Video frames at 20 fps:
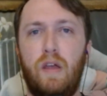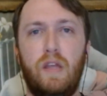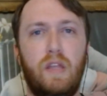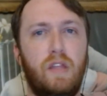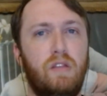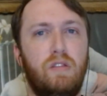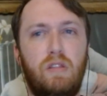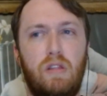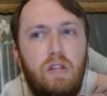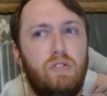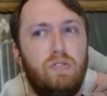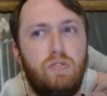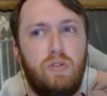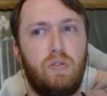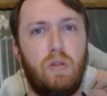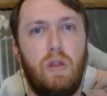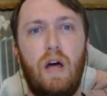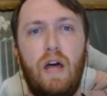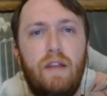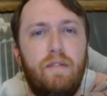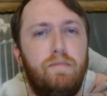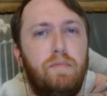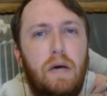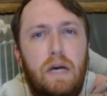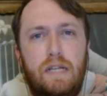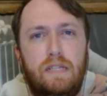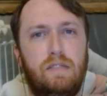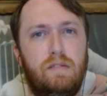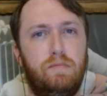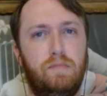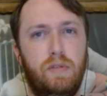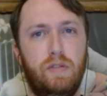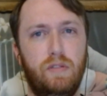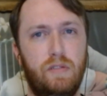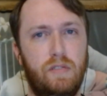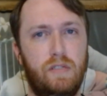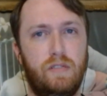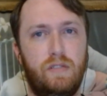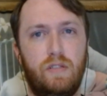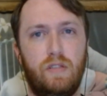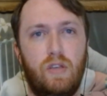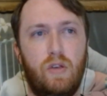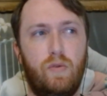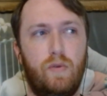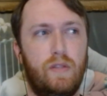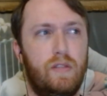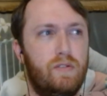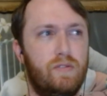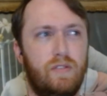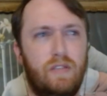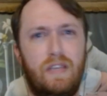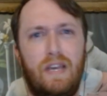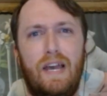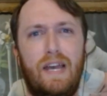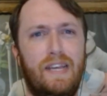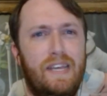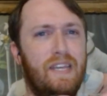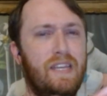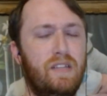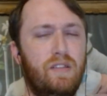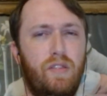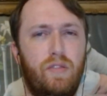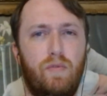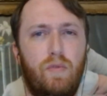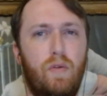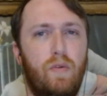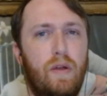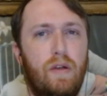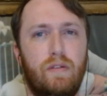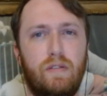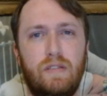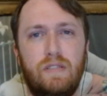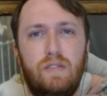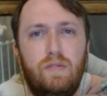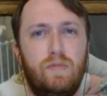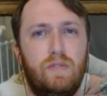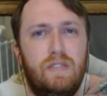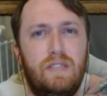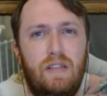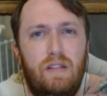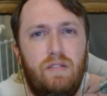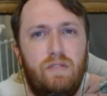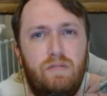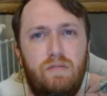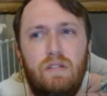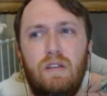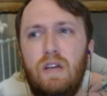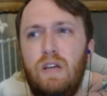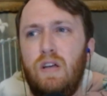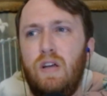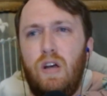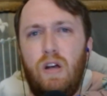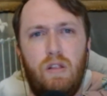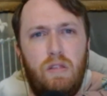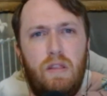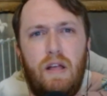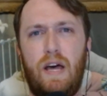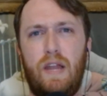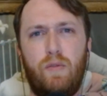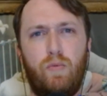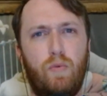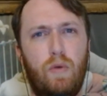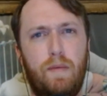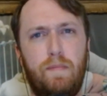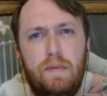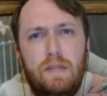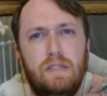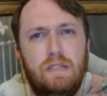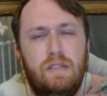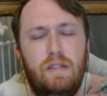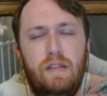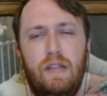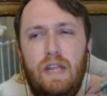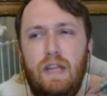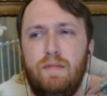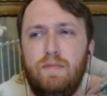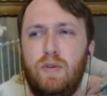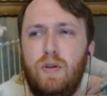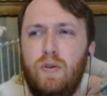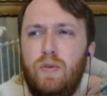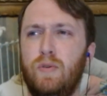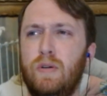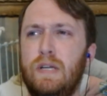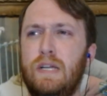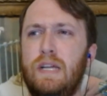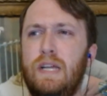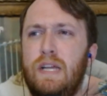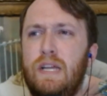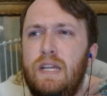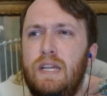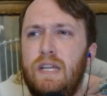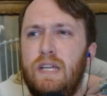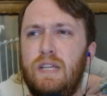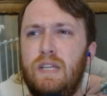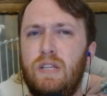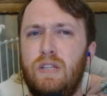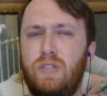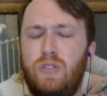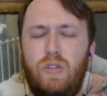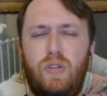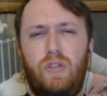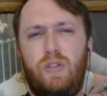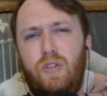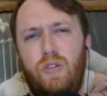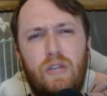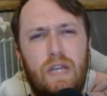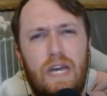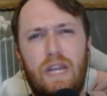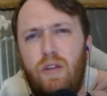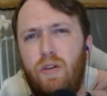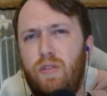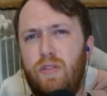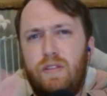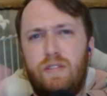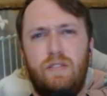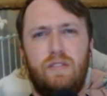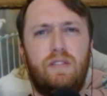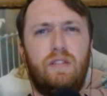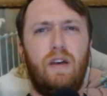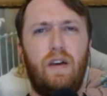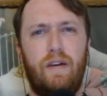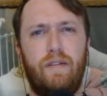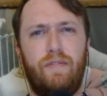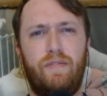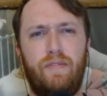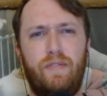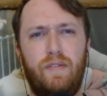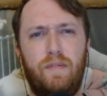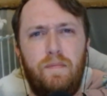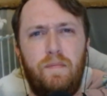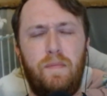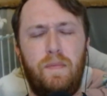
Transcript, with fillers: There's a lot of possibilities to go with. There's a guy he had to throw out because he was selling a lot of weapons and ammo. So you got all this stuff,